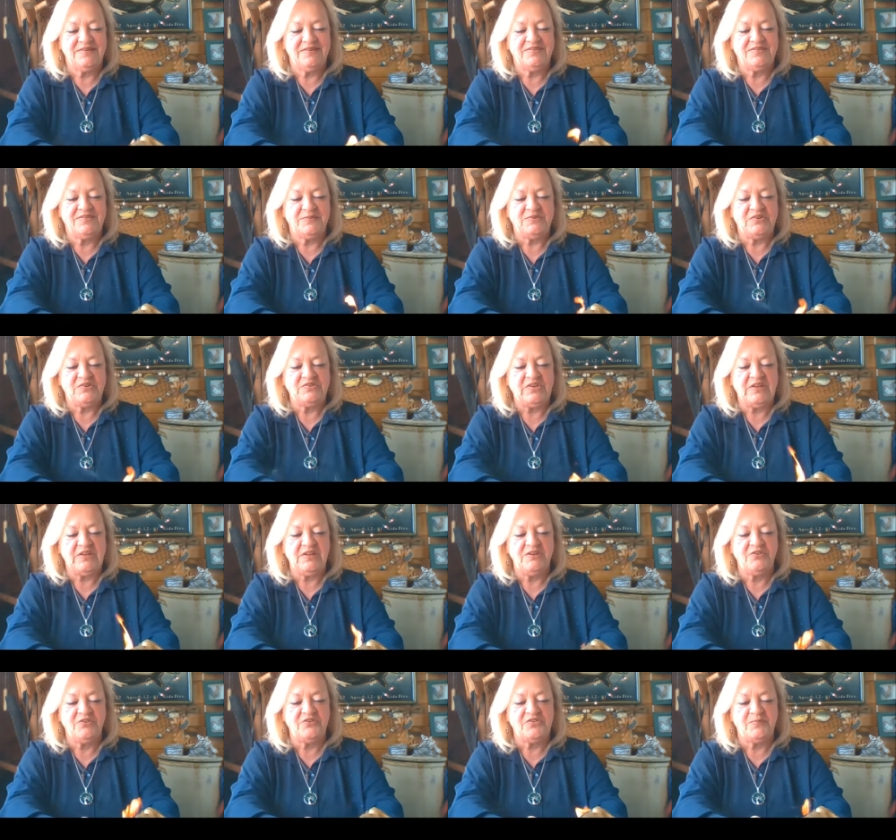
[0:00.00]
So I'm just
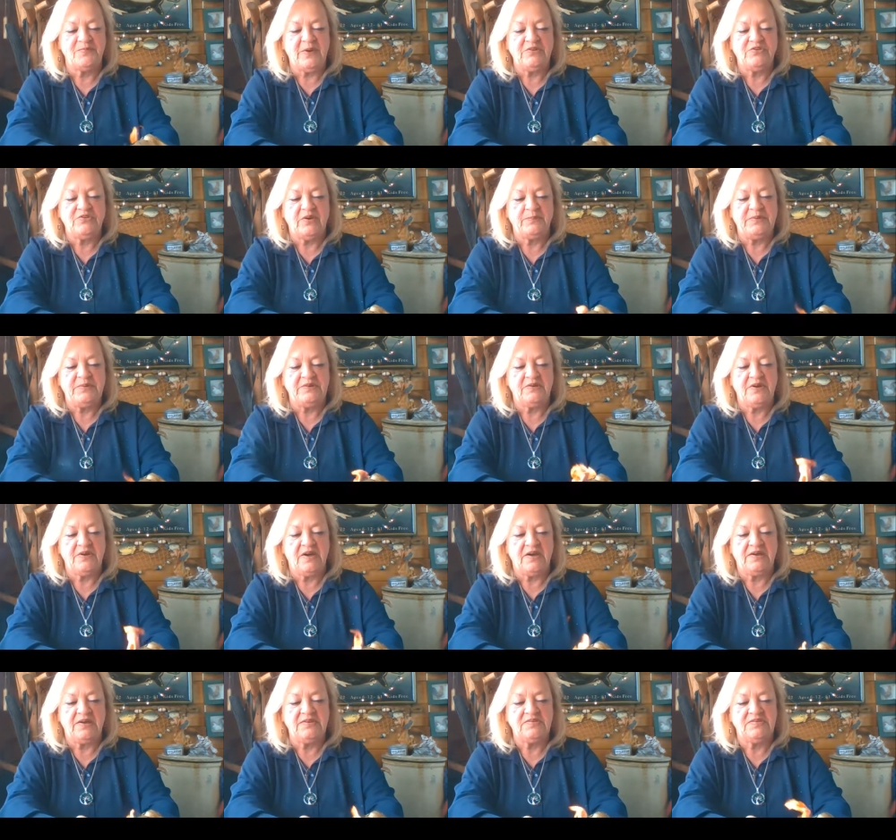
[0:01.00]
getting your smudge up here,
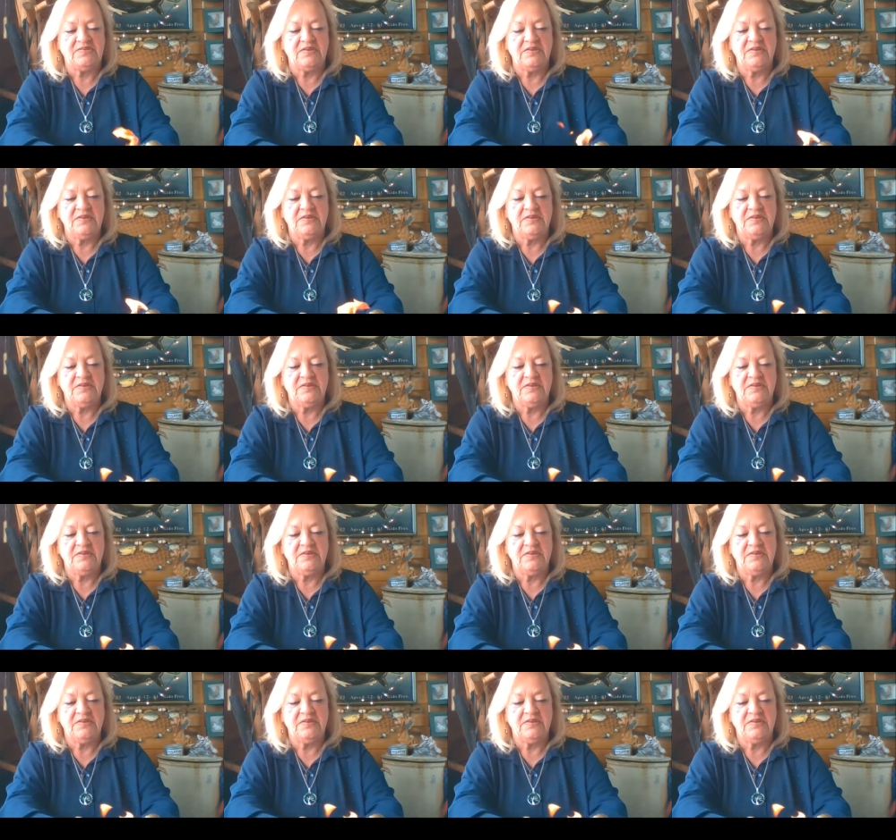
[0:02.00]
guys.